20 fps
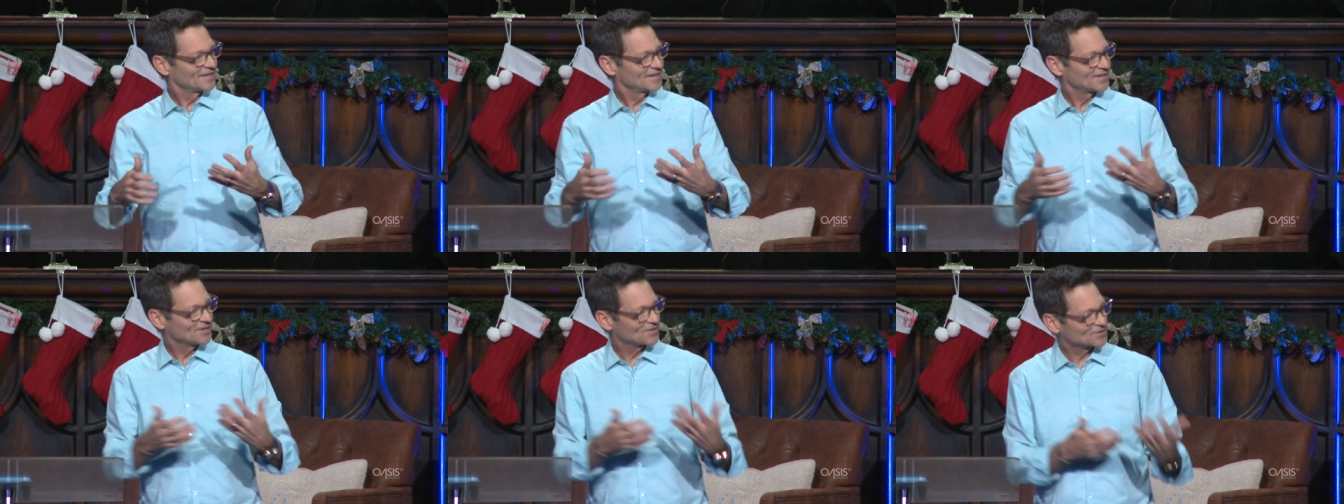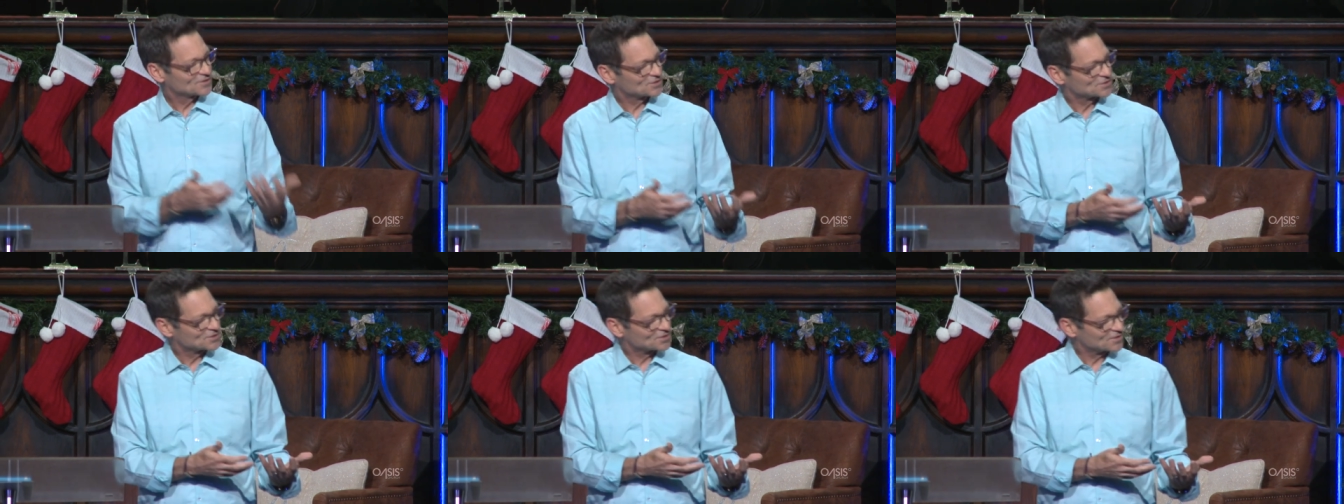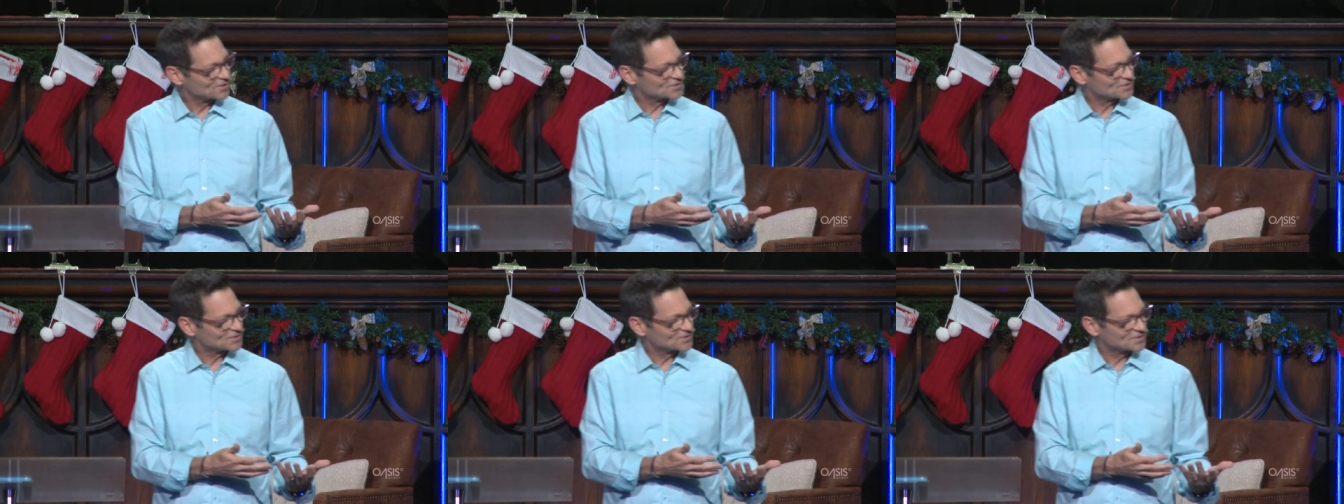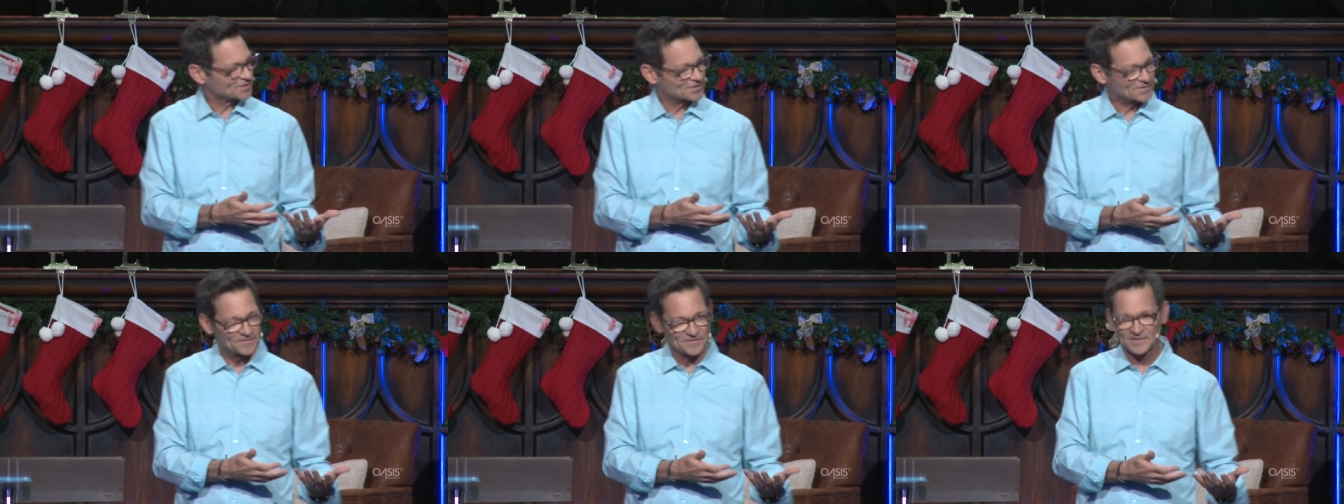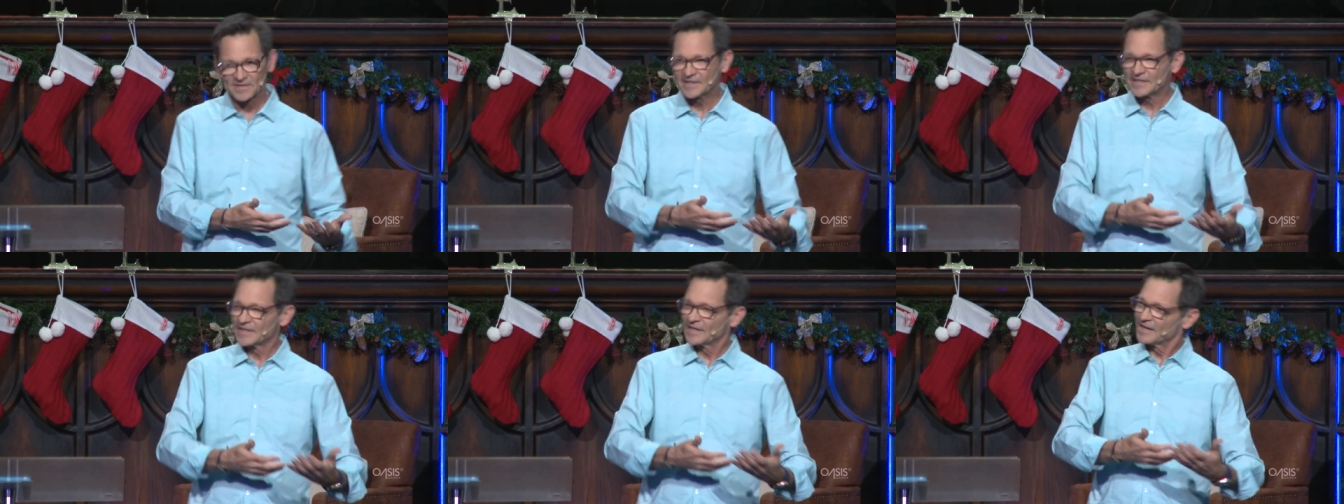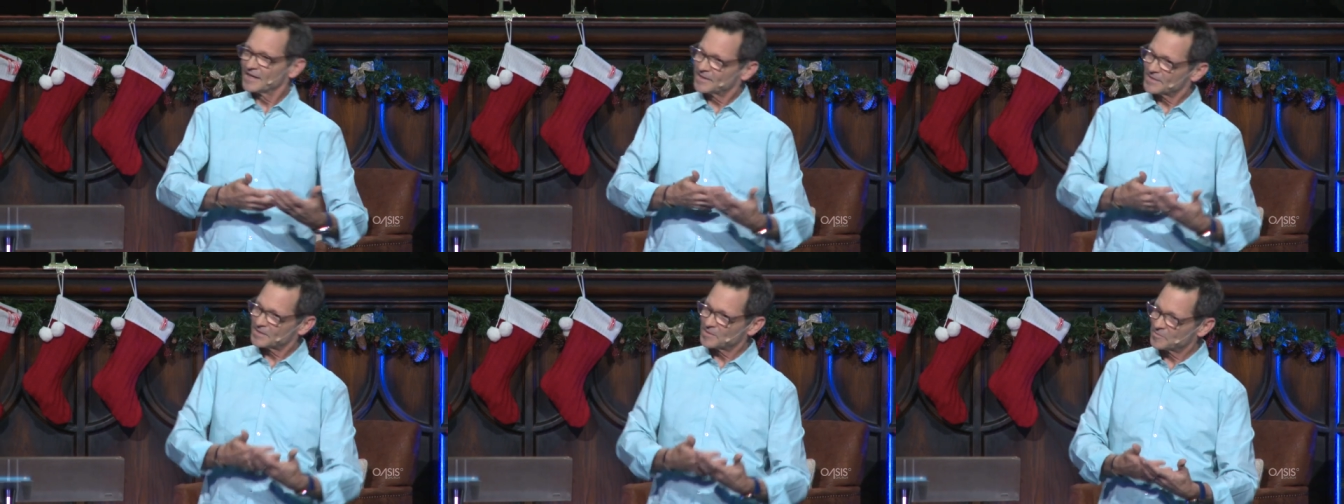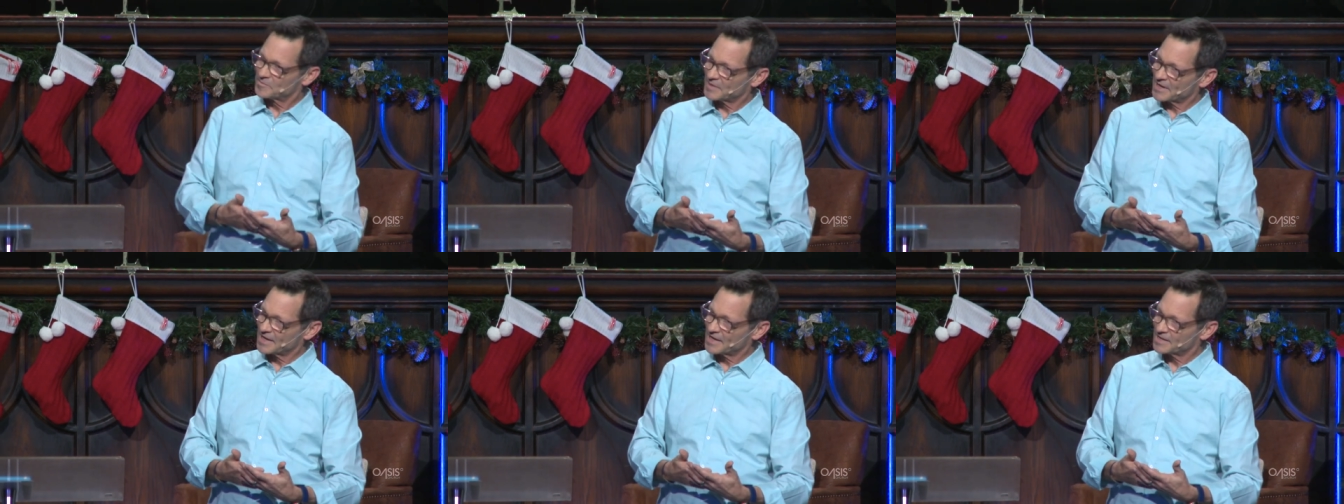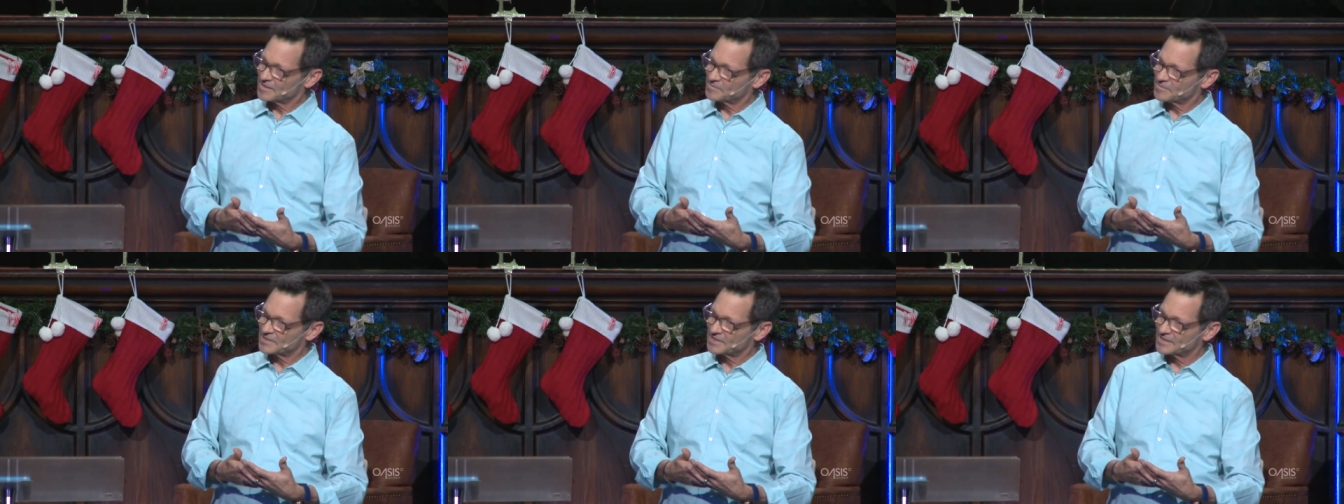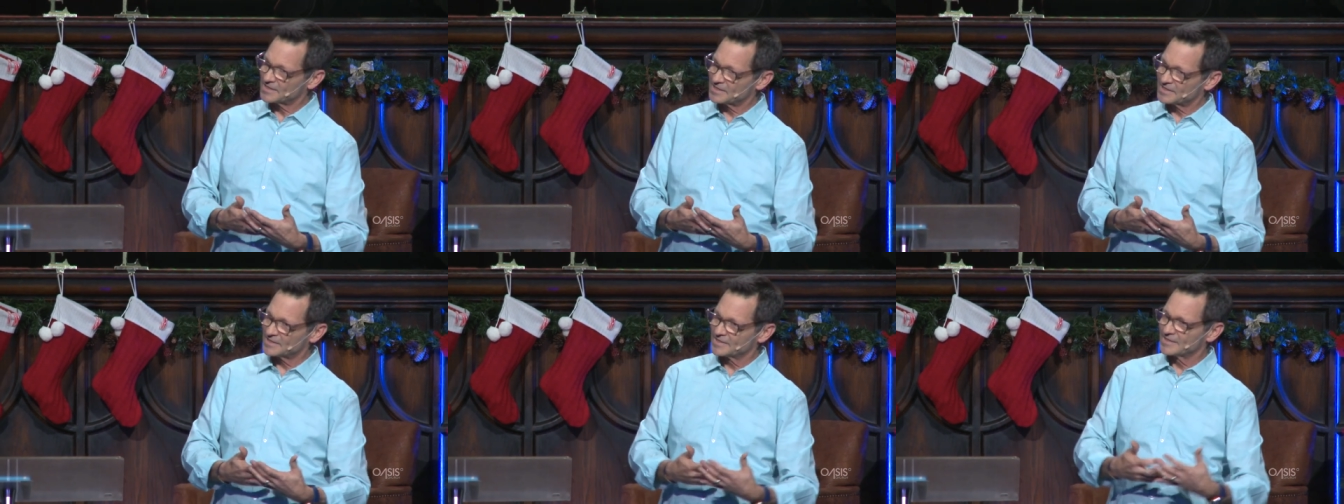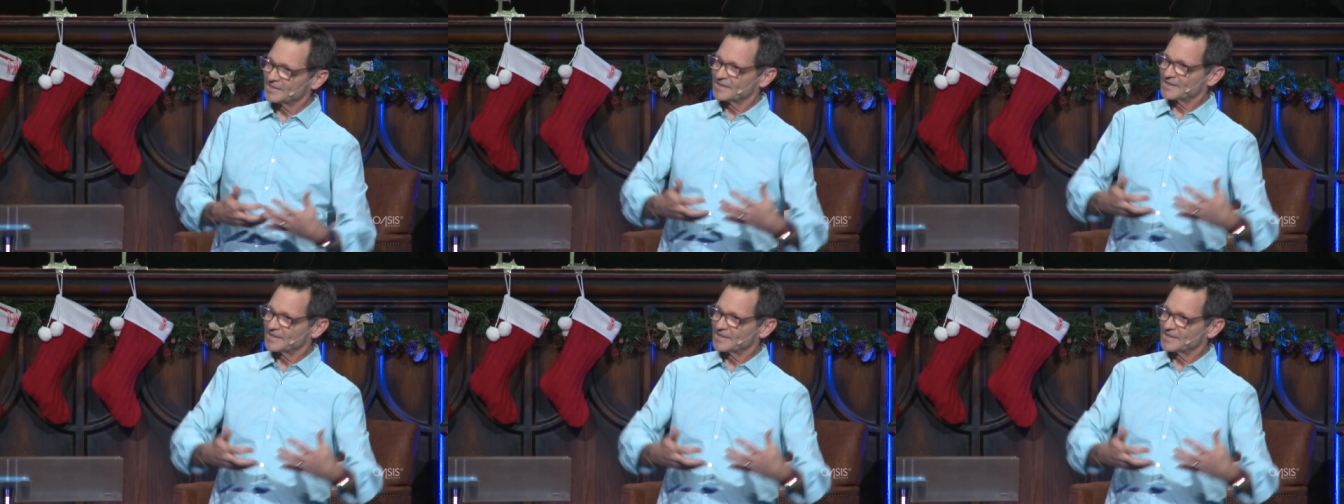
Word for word: There's Joseph and the baby